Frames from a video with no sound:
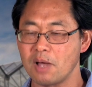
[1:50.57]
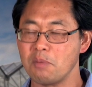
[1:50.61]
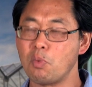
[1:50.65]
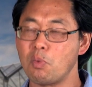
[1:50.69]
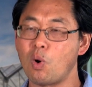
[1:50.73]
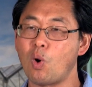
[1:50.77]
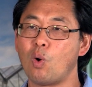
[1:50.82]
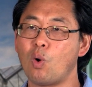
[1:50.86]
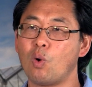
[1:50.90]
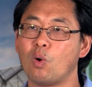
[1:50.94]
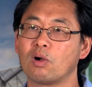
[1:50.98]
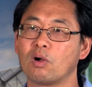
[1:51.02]
and
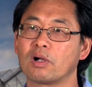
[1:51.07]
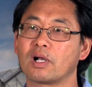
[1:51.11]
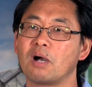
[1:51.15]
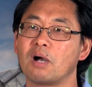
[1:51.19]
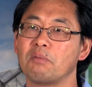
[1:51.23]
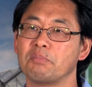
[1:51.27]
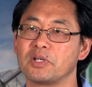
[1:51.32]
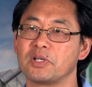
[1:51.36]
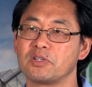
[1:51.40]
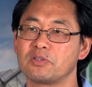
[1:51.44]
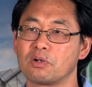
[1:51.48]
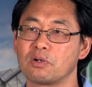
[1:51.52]
more
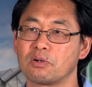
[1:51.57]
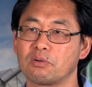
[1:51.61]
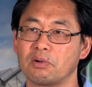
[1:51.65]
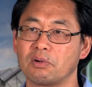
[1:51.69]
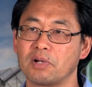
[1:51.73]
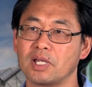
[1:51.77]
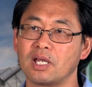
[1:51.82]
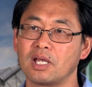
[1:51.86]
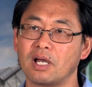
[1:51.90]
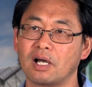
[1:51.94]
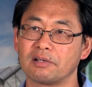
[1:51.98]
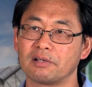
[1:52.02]
commercial
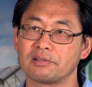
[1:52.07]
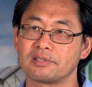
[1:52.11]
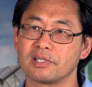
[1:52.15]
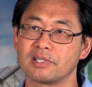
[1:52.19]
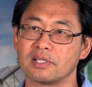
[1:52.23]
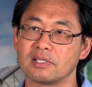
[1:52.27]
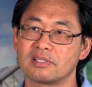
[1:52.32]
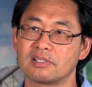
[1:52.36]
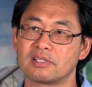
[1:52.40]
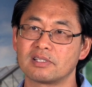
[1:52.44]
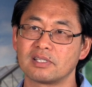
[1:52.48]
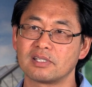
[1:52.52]

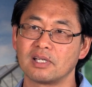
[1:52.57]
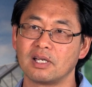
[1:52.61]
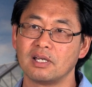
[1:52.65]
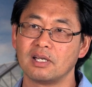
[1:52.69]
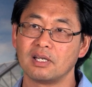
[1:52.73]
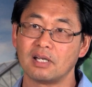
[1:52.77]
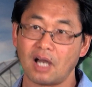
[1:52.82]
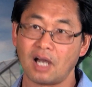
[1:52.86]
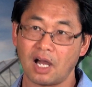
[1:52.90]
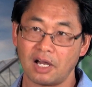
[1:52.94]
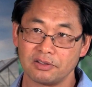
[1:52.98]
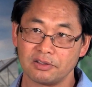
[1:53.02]
greenhouses
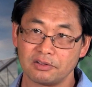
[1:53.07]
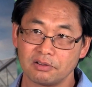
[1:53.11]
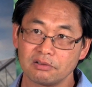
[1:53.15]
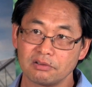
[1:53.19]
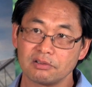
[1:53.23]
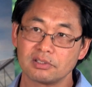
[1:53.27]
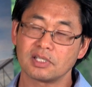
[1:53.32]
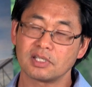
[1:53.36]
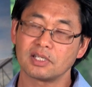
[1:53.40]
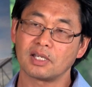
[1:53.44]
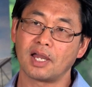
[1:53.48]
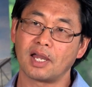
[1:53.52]
are
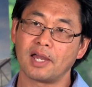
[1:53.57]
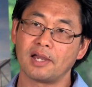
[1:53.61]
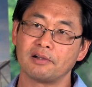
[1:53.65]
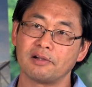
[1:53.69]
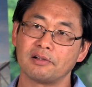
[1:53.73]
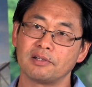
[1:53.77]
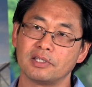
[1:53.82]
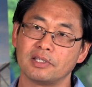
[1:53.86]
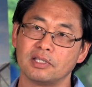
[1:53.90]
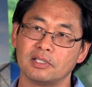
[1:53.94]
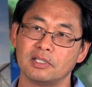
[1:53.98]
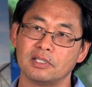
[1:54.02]
using
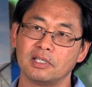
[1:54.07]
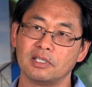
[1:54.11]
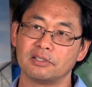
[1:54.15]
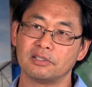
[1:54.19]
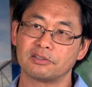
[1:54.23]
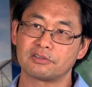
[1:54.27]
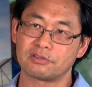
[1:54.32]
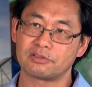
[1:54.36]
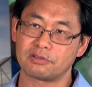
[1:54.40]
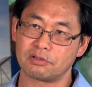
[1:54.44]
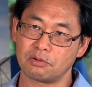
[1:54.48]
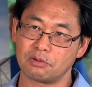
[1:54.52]

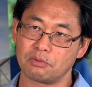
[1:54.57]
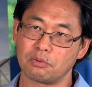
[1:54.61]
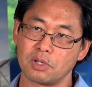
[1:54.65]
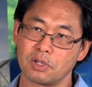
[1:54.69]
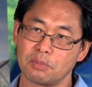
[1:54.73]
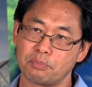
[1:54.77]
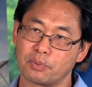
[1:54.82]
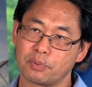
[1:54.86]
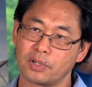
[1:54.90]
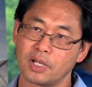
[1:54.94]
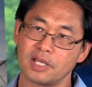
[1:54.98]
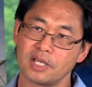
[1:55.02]
LEDs to
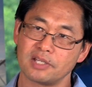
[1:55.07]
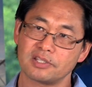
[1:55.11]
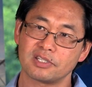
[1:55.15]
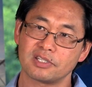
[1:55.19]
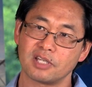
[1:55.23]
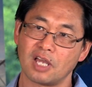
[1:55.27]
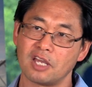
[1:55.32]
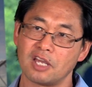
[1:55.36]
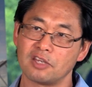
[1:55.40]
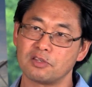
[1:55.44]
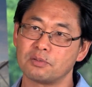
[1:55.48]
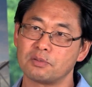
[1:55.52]
replace
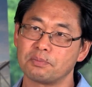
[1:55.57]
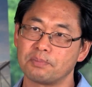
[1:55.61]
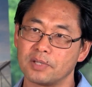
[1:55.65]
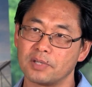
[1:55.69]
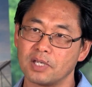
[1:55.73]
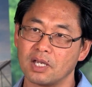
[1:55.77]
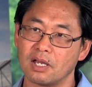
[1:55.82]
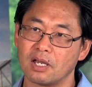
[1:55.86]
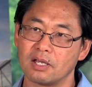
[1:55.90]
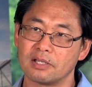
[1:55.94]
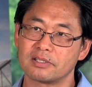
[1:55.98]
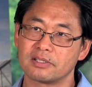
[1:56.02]

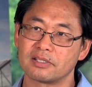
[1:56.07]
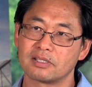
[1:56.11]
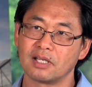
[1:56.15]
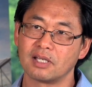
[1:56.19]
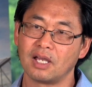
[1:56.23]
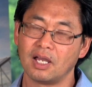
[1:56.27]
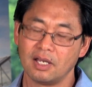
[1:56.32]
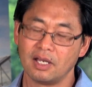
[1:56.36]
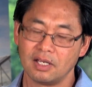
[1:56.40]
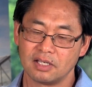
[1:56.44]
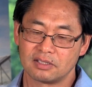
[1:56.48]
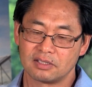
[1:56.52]
HPS.
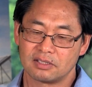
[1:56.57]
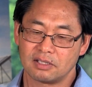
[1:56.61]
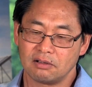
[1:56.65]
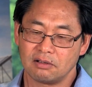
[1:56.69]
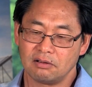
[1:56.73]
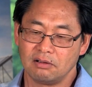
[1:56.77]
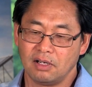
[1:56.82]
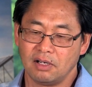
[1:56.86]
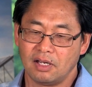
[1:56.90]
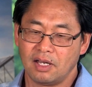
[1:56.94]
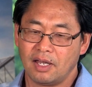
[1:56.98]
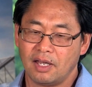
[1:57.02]

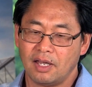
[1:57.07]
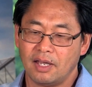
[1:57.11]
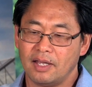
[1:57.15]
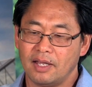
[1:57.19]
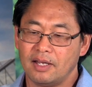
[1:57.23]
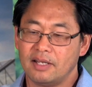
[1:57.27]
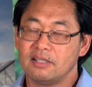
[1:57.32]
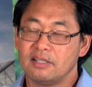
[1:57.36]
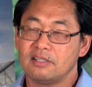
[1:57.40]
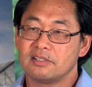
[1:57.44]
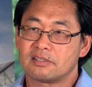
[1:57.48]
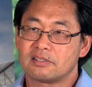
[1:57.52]
So
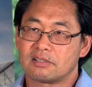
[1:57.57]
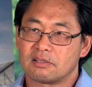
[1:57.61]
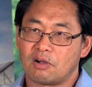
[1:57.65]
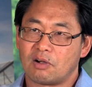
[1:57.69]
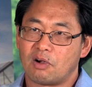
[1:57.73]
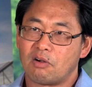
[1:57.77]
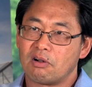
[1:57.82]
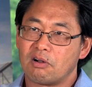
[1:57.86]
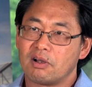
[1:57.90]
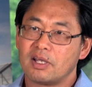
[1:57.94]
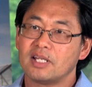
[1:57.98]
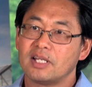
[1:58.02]
it is
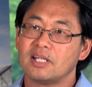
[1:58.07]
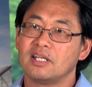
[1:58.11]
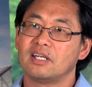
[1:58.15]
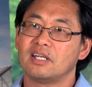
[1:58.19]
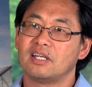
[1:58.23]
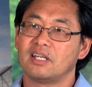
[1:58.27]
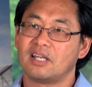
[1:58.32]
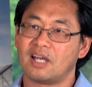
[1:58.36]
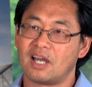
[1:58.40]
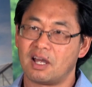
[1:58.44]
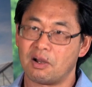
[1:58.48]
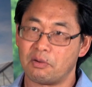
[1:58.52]

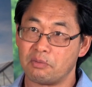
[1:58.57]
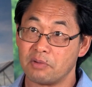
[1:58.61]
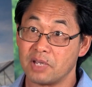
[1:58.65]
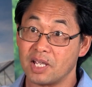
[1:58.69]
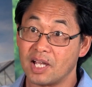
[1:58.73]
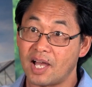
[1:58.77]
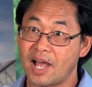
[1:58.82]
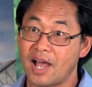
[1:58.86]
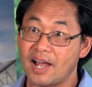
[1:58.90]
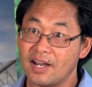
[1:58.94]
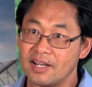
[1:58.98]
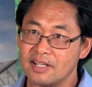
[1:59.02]
already a
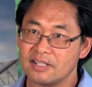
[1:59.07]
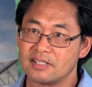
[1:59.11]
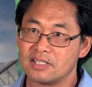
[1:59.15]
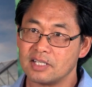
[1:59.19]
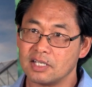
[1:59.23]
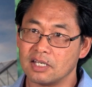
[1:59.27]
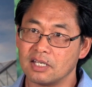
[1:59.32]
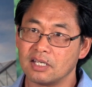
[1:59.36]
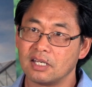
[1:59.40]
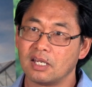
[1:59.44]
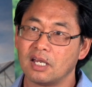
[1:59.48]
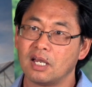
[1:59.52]

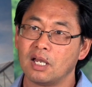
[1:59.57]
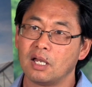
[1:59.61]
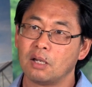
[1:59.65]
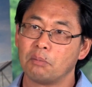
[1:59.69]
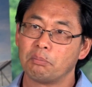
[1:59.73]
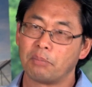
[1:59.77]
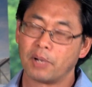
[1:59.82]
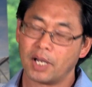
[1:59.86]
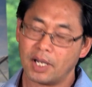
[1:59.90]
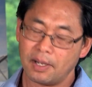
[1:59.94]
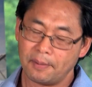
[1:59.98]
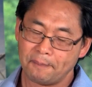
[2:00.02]
reality,
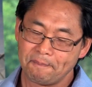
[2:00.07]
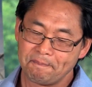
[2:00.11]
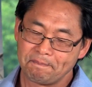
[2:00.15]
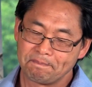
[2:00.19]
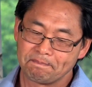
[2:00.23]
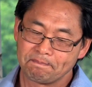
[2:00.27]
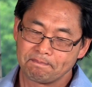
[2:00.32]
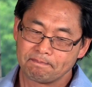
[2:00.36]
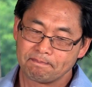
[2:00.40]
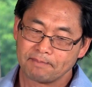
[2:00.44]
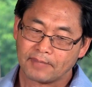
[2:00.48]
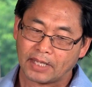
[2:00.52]
but
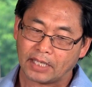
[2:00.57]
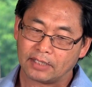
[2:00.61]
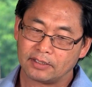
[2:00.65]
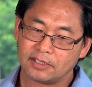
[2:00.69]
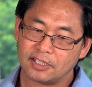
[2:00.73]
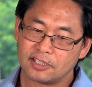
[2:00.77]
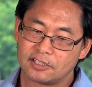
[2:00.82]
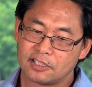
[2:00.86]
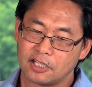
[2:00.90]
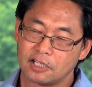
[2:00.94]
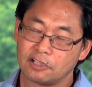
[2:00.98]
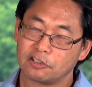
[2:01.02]

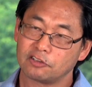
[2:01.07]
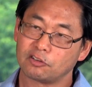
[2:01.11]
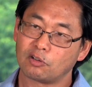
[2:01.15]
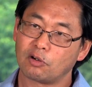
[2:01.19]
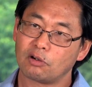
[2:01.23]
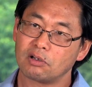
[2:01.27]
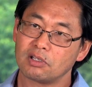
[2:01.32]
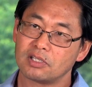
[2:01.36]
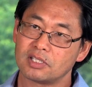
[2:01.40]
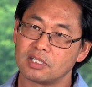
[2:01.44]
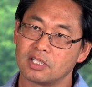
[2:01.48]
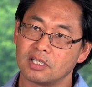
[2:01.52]
the
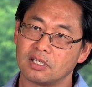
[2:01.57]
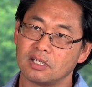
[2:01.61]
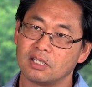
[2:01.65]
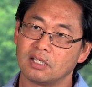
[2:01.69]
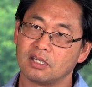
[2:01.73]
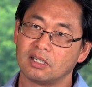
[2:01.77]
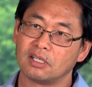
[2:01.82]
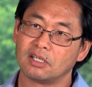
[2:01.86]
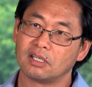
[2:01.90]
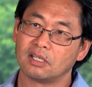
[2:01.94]
technology,